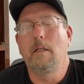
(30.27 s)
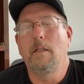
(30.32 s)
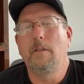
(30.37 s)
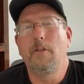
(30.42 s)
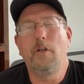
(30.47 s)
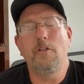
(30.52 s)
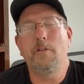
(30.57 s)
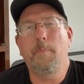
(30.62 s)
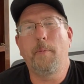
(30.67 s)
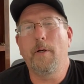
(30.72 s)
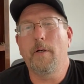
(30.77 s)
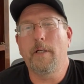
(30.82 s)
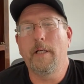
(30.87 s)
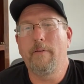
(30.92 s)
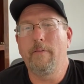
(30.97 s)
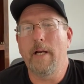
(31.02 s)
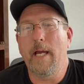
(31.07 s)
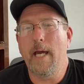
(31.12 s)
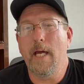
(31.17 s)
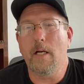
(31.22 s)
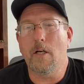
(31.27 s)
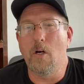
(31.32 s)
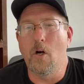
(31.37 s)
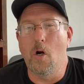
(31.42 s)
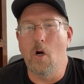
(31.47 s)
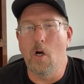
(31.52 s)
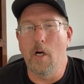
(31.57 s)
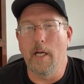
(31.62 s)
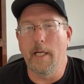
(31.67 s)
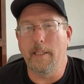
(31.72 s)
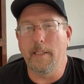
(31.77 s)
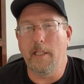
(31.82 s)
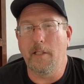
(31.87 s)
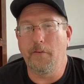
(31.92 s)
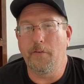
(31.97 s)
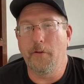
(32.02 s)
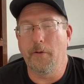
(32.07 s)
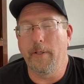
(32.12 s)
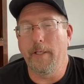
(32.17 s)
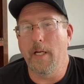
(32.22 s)
Duesenberg never had a car in
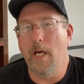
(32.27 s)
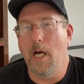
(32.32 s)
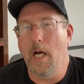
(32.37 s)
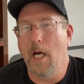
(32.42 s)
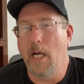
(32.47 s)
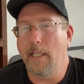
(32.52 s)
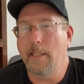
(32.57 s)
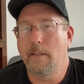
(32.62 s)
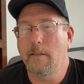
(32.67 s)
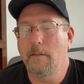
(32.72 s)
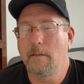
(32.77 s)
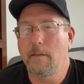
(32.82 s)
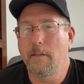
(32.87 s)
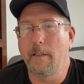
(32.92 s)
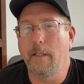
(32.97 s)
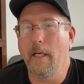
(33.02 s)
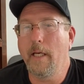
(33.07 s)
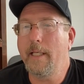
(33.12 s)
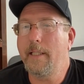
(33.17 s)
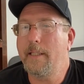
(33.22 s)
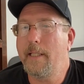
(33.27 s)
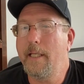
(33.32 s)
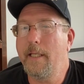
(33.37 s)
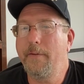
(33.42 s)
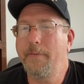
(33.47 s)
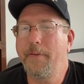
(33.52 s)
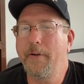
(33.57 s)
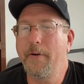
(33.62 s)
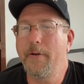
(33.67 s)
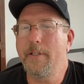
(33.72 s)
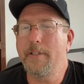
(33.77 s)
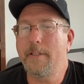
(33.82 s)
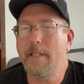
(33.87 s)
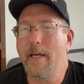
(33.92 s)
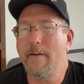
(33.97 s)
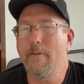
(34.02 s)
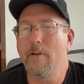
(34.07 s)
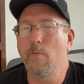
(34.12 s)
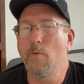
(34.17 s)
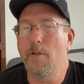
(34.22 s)
1939.
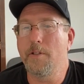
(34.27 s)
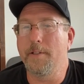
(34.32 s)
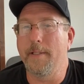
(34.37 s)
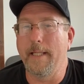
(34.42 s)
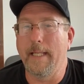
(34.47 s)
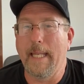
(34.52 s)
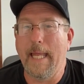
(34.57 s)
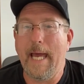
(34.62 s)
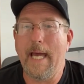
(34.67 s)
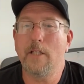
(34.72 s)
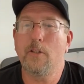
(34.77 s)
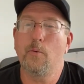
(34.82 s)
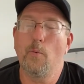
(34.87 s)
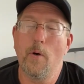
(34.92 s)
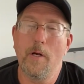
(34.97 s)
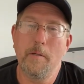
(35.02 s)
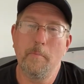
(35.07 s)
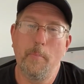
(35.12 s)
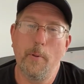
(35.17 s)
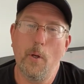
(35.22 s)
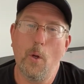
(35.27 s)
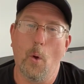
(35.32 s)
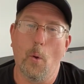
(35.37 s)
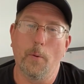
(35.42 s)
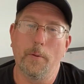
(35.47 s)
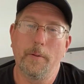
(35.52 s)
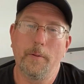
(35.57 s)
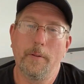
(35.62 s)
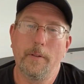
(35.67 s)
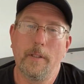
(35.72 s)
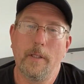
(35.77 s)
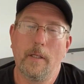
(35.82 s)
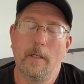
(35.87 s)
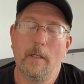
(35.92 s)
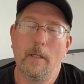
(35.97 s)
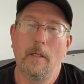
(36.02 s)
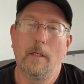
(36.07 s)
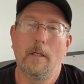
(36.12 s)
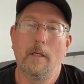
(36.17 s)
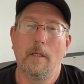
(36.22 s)
1937 was the last one built,
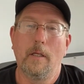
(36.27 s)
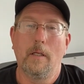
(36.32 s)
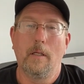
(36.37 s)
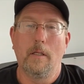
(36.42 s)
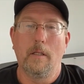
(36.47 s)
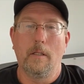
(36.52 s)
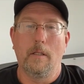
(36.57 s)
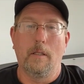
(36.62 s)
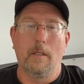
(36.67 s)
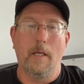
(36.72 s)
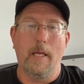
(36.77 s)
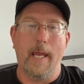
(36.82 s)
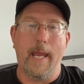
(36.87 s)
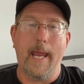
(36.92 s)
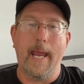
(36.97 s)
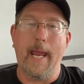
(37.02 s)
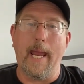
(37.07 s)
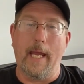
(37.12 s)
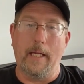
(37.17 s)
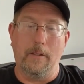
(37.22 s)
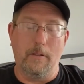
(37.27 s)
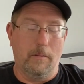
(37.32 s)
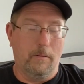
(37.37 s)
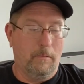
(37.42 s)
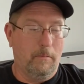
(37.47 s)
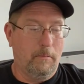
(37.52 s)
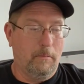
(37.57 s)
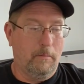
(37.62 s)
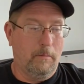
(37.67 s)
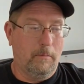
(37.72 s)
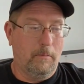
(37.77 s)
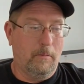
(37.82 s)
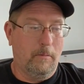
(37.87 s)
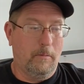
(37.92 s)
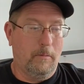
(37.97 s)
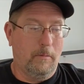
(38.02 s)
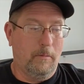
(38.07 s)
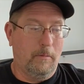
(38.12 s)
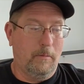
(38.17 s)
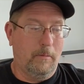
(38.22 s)
and
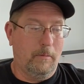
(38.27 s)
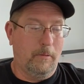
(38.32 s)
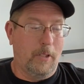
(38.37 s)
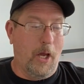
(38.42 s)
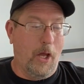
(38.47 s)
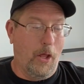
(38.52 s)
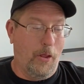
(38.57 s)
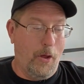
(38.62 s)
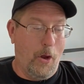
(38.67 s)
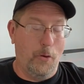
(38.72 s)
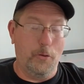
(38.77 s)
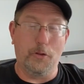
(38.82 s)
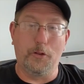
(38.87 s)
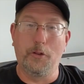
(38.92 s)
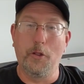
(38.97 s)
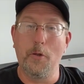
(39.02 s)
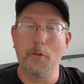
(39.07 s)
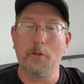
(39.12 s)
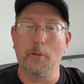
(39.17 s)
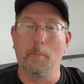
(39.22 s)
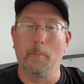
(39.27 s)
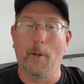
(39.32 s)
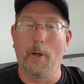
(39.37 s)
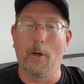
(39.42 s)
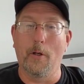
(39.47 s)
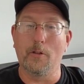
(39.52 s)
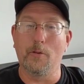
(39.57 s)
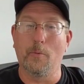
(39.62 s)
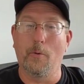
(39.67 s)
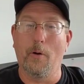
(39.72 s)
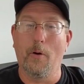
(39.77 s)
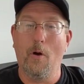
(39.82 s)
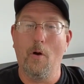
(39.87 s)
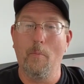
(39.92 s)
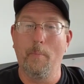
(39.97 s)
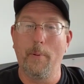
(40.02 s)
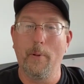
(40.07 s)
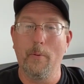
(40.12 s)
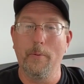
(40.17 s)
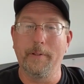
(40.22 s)
those Duesenbergs were all
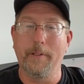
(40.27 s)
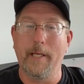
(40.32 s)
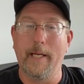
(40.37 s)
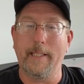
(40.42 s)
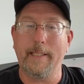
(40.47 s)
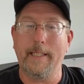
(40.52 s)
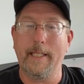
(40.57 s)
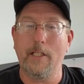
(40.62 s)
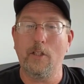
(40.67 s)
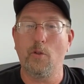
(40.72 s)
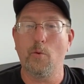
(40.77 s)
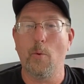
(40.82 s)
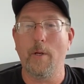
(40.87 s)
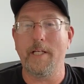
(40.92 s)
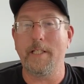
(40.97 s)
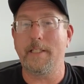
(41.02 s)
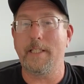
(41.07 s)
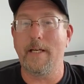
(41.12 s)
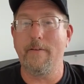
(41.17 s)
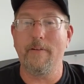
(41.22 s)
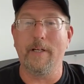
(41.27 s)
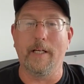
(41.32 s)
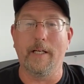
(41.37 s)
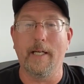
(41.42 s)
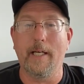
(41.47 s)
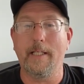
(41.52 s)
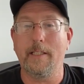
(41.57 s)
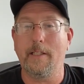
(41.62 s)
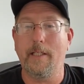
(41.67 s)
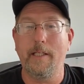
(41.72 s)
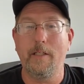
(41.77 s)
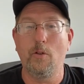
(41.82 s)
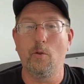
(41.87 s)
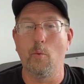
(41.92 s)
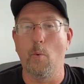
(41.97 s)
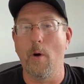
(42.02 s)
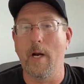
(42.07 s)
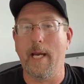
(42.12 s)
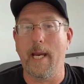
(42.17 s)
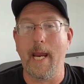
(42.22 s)
built in 1927 and
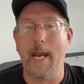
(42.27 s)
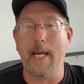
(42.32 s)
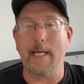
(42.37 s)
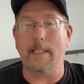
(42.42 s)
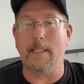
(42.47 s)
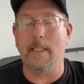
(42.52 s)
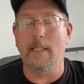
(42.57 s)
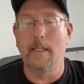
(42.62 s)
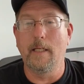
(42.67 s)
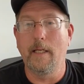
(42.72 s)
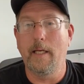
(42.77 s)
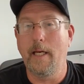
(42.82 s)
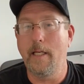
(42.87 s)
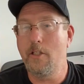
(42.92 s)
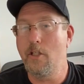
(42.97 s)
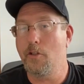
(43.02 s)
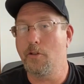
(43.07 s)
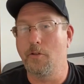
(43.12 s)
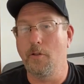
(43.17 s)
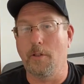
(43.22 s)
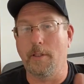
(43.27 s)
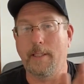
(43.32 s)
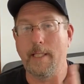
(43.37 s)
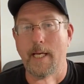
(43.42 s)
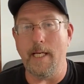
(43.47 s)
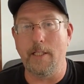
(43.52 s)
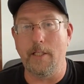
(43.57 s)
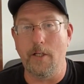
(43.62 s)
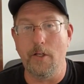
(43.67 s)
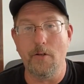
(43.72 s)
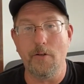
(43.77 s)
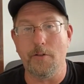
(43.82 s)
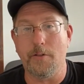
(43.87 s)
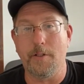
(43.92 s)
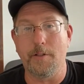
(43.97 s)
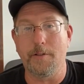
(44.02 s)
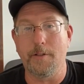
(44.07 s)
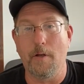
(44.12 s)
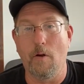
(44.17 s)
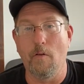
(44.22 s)
1928. It just took 10 years
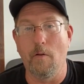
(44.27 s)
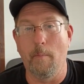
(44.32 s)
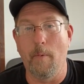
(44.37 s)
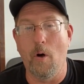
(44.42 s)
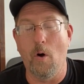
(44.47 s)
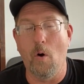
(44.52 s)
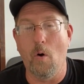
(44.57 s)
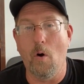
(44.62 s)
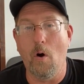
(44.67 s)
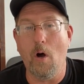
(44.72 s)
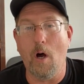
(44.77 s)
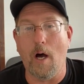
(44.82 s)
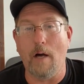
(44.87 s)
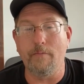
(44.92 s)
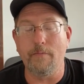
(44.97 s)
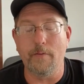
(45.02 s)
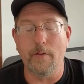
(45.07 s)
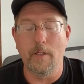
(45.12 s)
to sell them all off.